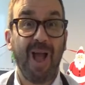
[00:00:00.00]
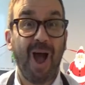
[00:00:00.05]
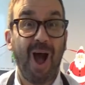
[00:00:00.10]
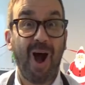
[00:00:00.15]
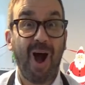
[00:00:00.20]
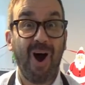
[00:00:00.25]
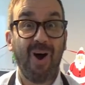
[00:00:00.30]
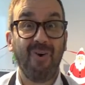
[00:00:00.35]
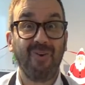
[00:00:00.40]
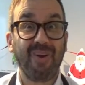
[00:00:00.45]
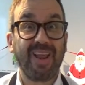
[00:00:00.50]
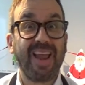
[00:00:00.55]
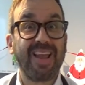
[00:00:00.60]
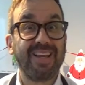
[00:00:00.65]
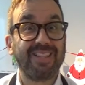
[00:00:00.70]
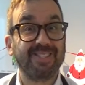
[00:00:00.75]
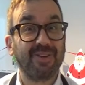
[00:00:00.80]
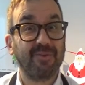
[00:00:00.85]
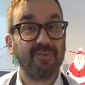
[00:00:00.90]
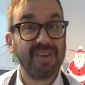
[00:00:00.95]
Okay,
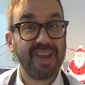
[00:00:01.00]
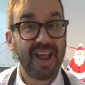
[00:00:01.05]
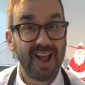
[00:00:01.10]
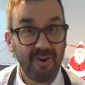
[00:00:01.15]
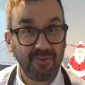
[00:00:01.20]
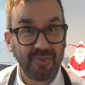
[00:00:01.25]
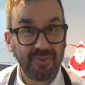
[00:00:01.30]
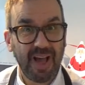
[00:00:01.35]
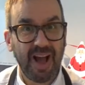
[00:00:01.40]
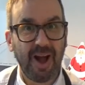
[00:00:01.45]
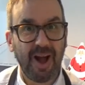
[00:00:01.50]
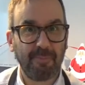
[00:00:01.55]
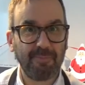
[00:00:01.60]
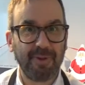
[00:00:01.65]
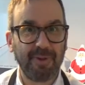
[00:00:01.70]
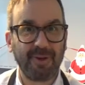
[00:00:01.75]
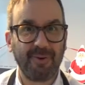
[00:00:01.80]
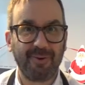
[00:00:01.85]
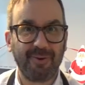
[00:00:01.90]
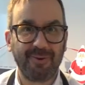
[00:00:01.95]
so now that our
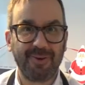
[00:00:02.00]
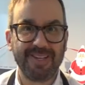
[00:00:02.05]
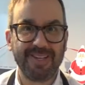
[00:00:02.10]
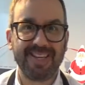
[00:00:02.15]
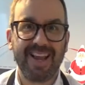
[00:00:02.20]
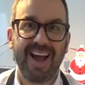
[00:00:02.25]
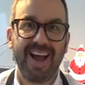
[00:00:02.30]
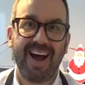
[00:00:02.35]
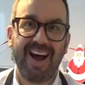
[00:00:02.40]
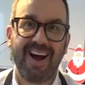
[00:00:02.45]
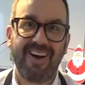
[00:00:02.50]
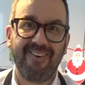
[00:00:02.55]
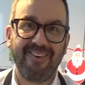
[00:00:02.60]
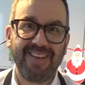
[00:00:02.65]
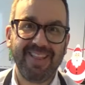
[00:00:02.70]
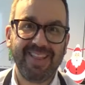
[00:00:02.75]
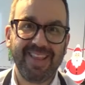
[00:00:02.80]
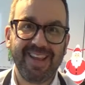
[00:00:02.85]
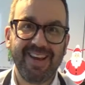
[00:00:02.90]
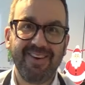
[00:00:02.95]
pakoras are
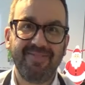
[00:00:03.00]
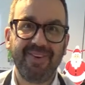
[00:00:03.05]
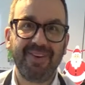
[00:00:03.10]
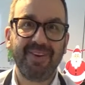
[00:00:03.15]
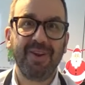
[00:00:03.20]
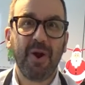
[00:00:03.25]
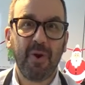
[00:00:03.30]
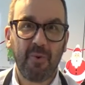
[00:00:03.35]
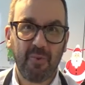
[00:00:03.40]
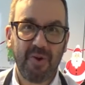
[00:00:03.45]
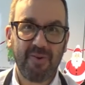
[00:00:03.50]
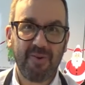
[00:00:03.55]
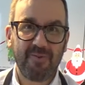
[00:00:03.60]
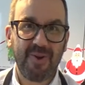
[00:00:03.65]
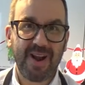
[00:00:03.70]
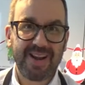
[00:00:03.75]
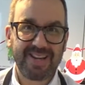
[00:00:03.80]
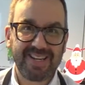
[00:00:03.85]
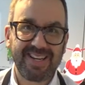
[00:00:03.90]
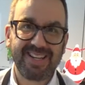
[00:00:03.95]
in the oven, we're
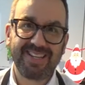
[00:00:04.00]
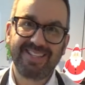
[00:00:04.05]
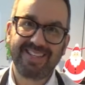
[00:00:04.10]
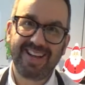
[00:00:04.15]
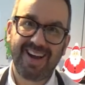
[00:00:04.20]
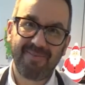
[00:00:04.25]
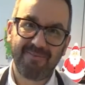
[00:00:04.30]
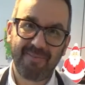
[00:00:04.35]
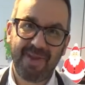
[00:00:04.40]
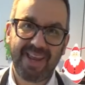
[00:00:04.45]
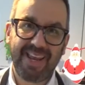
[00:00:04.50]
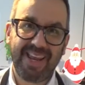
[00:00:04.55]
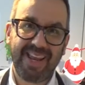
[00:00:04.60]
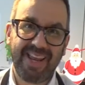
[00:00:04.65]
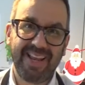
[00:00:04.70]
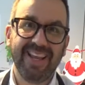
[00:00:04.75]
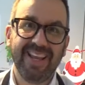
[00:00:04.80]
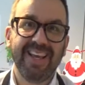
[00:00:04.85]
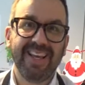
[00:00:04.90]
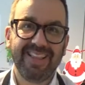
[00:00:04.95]
ready to start
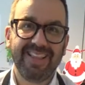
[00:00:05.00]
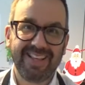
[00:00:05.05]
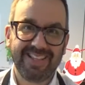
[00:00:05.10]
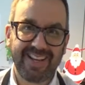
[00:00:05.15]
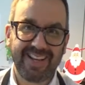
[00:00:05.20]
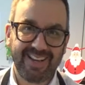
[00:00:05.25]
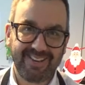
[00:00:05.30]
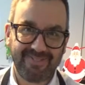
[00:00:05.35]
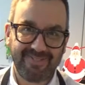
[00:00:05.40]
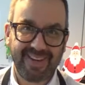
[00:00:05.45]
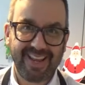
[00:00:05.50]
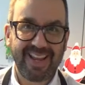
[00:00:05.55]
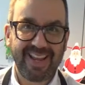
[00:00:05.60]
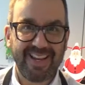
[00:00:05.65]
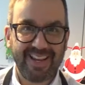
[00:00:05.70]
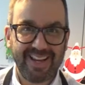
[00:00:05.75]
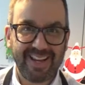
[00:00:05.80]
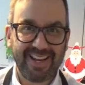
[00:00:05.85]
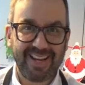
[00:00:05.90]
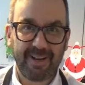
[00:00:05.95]
making these lovely
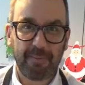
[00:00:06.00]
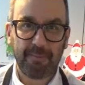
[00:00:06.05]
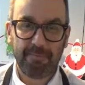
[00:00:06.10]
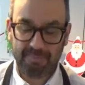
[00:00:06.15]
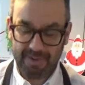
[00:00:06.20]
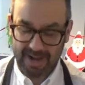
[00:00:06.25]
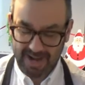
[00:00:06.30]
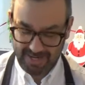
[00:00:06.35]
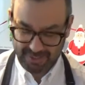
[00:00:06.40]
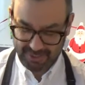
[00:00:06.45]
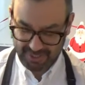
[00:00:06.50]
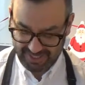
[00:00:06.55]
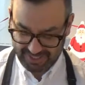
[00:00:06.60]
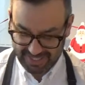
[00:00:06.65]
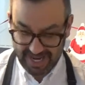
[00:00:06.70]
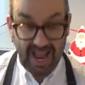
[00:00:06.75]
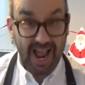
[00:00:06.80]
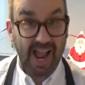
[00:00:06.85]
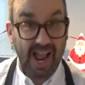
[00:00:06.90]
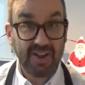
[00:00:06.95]
little bhajis.
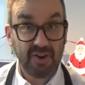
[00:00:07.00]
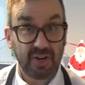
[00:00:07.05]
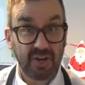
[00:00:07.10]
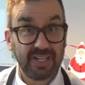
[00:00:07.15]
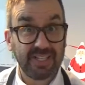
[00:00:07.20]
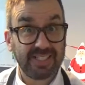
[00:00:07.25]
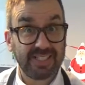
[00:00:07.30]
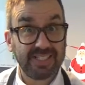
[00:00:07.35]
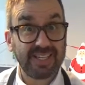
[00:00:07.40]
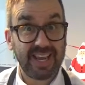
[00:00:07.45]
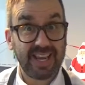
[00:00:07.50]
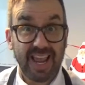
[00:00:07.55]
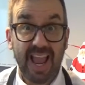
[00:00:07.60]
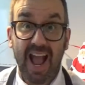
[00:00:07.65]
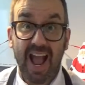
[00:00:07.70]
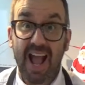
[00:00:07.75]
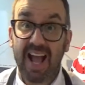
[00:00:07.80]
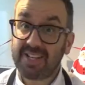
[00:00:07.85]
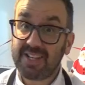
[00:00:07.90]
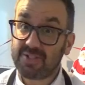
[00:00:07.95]
And you can see,
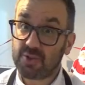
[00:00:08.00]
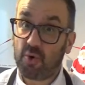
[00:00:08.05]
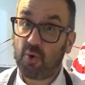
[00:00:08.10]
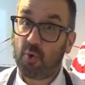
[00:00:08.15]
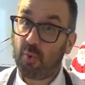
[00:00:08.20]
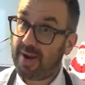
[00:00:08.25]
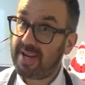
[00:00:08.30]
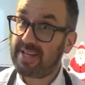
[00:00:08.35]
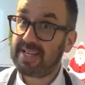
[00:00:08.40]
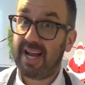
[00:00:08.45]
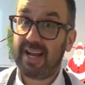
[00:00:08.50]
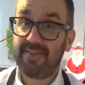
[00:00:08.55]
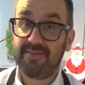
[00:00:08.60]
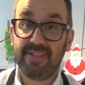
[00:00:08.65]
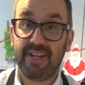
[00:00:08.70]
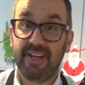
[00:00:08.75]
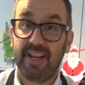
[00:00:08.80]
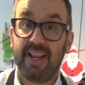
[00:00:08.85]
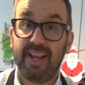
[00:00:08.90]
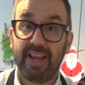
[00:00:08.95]
as always, I've
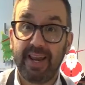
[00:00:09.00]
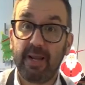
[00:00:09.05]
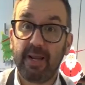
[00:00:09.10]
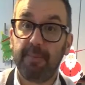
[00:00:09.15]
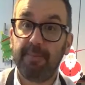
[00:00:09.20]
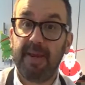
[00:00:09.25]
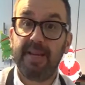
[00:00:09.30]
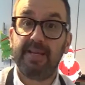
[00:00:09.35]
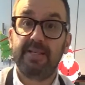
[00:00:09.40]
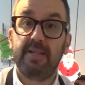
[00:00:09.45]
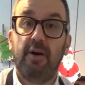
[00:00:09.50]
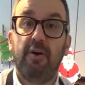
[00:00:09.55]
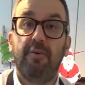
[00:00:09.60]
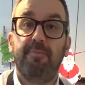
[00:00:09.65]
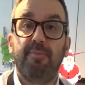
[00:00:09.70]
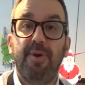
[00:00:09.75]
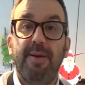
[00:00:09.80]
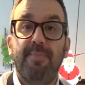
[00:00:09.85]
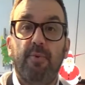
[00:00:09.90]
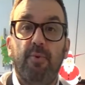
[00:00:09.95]
done a little bit of
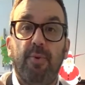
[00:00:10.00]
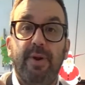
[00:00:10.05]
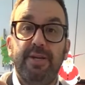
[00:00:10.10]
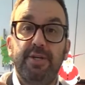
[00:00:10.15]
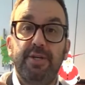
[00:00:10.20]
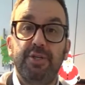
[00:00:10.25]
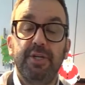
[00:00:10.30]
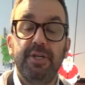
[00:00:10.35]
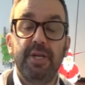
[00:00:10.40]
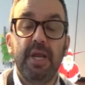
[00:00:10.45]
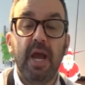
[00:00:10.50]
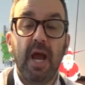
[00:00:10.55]
preparation.